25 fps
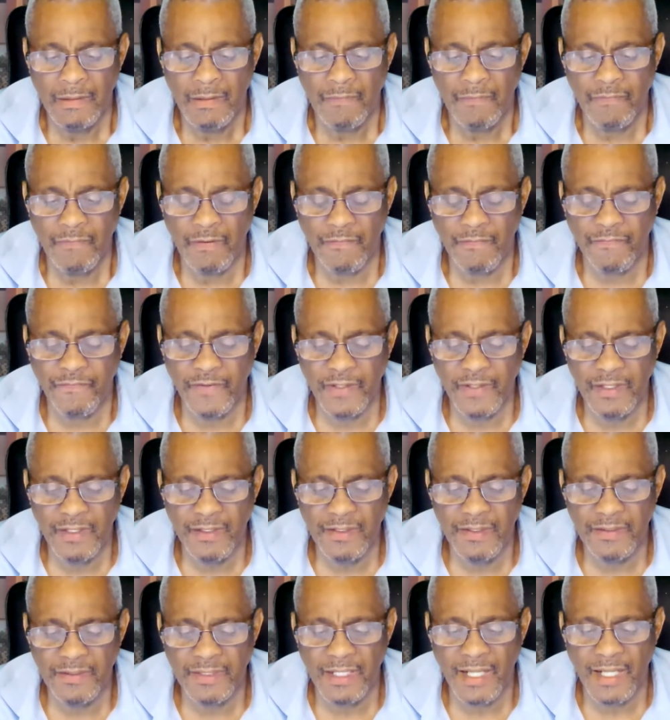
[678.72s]
For
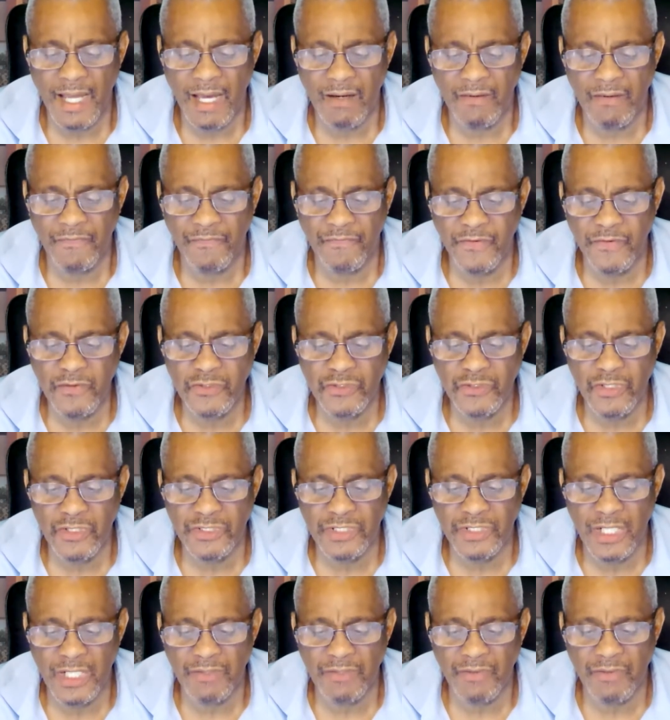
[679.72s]
fear that our future
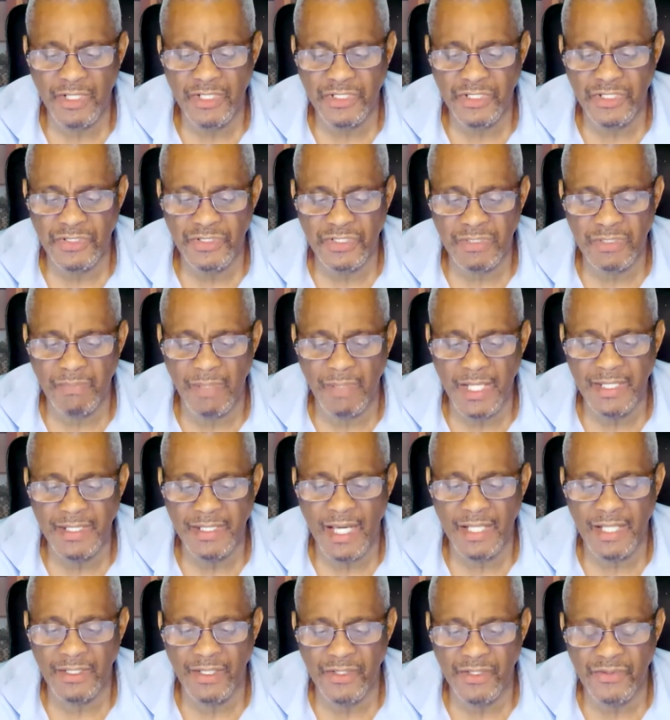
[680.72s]
generations may
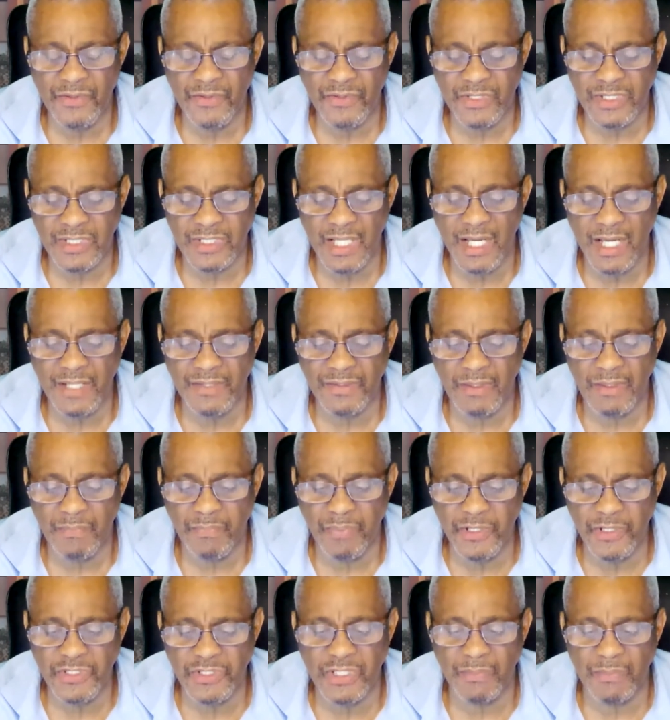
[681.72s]
not understand the
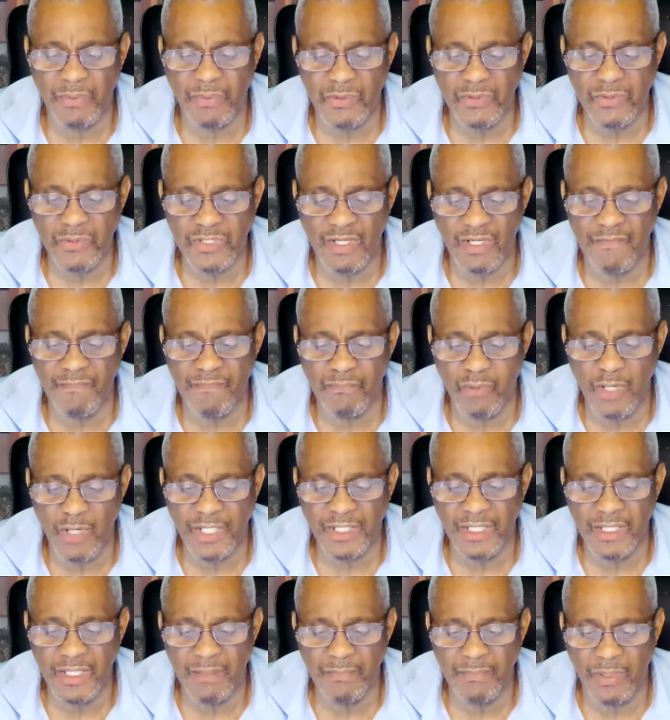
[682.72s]
principles of
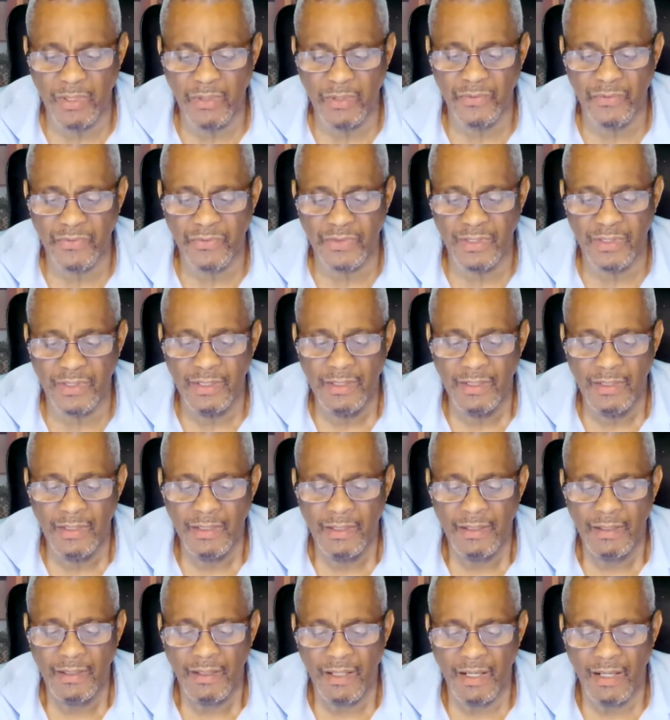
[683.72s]
breaking both
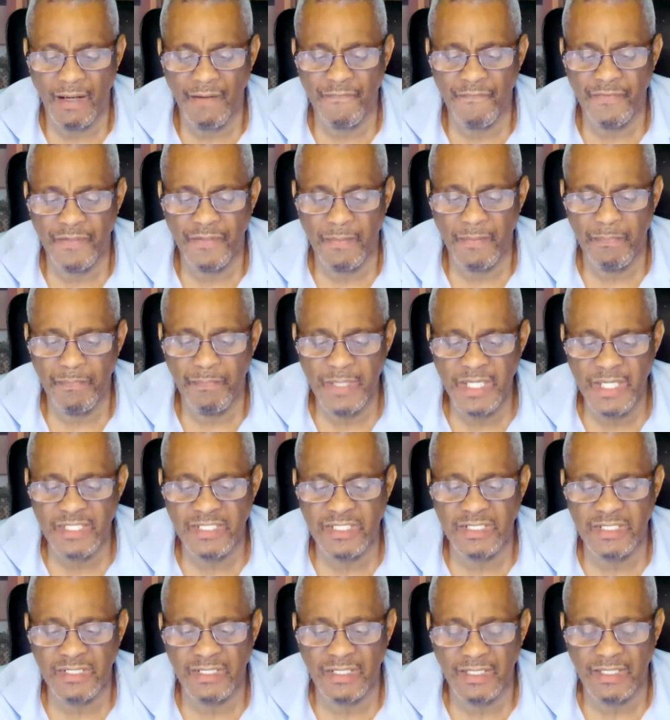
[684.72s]
of the
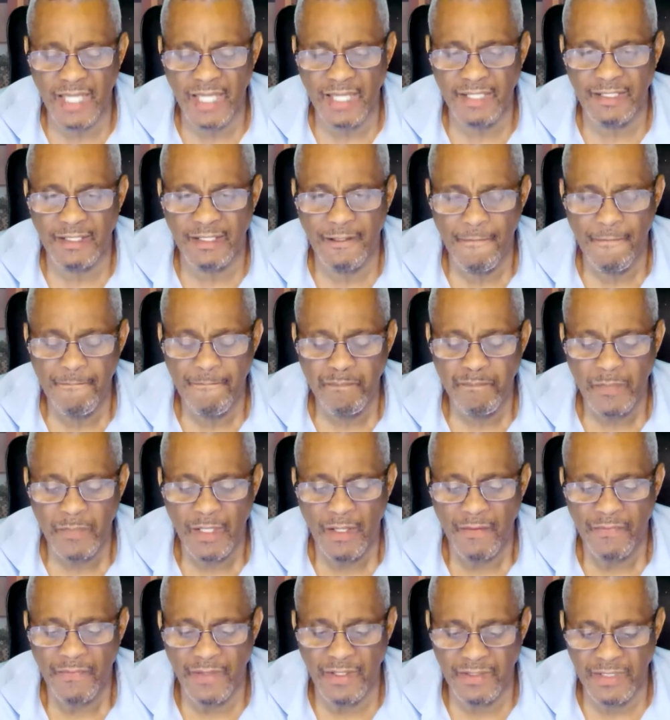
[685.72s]
beasts together,
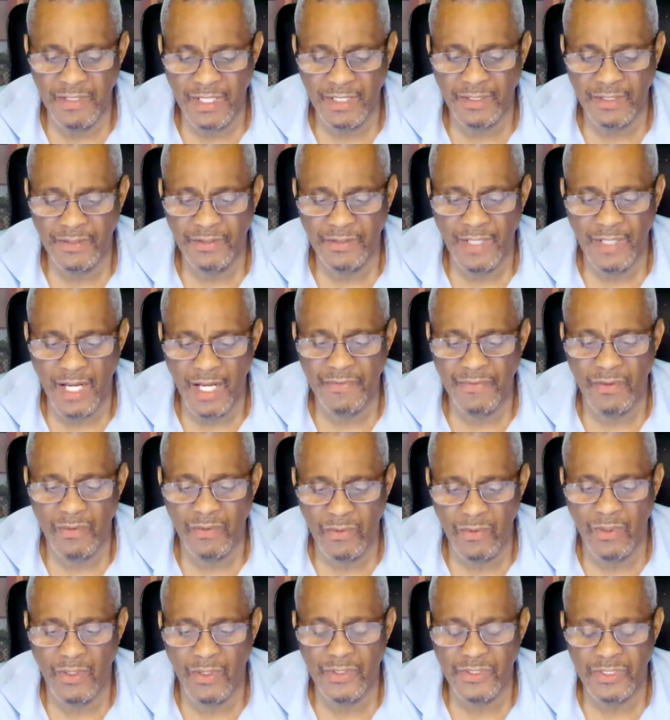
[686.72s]
the nigger and the
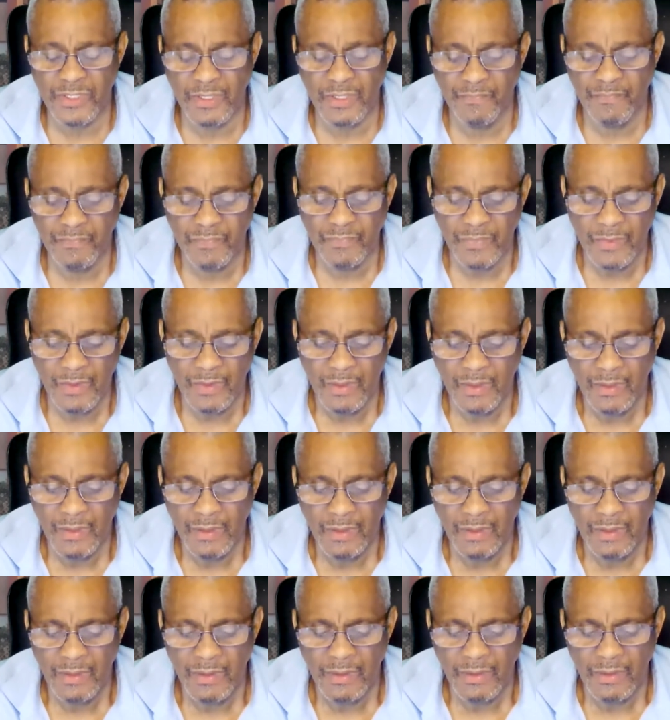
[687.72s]
horse,
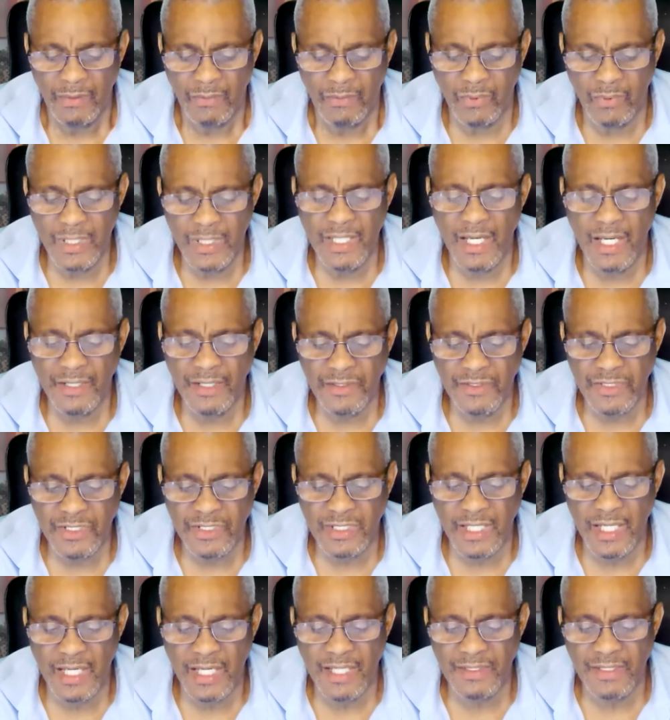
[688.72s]
we
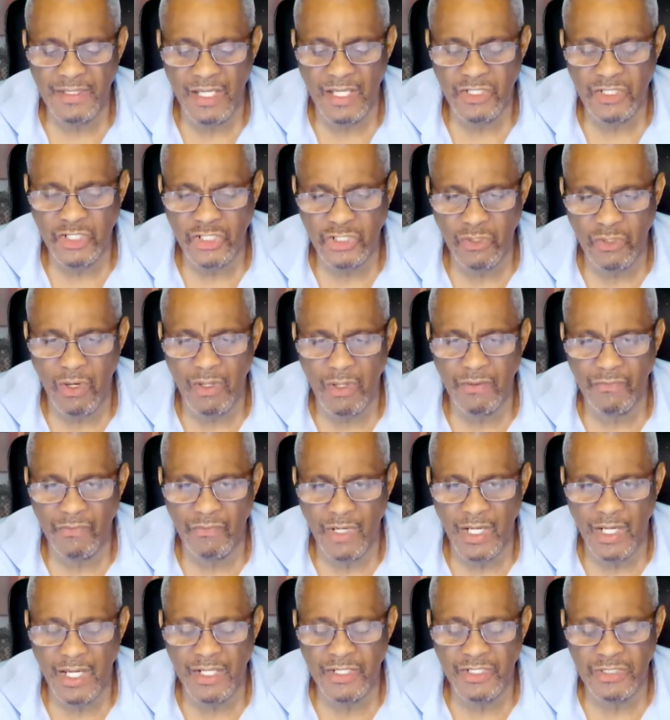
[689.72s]
understand that
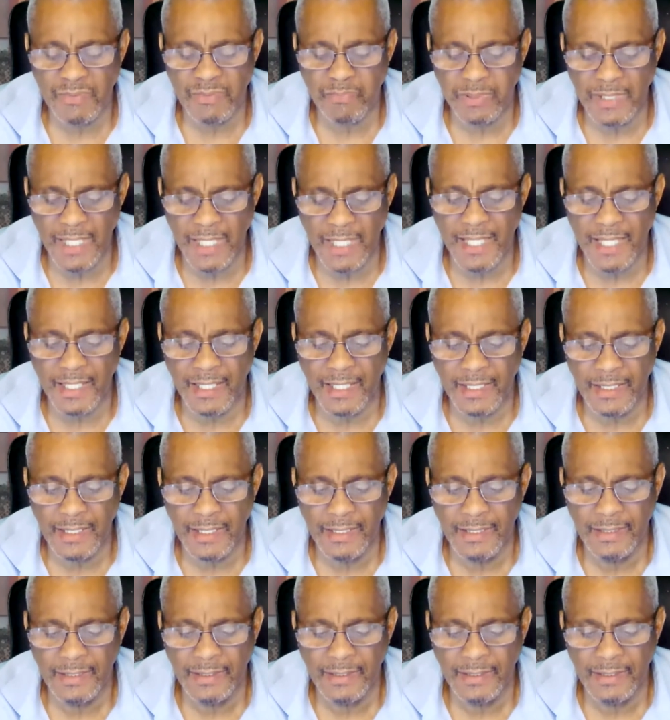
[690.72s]
short-range planning,